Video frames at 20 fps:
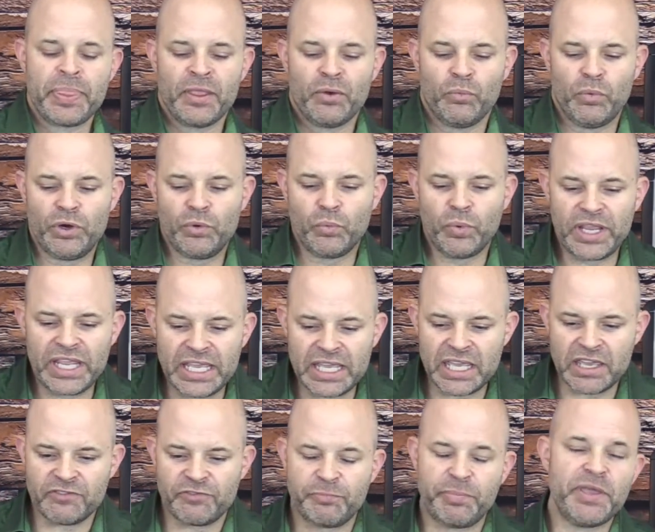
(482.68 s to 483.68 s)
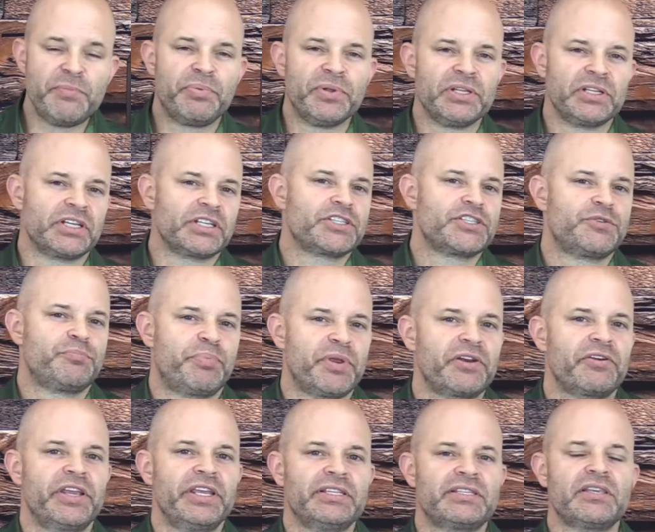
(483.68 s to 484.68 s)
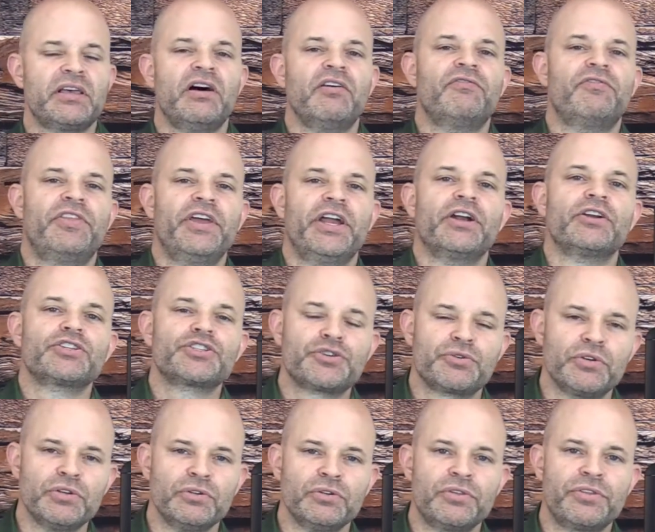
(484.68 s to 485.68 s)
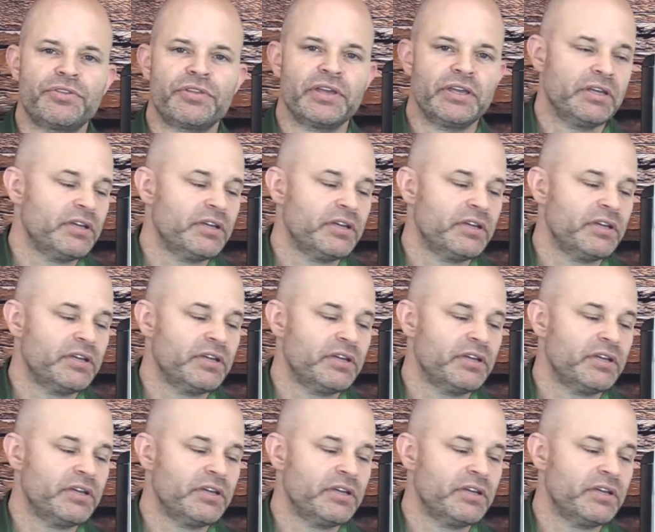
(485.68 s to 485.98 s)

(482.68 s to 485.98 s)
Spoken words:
When we give people an experience of their truth,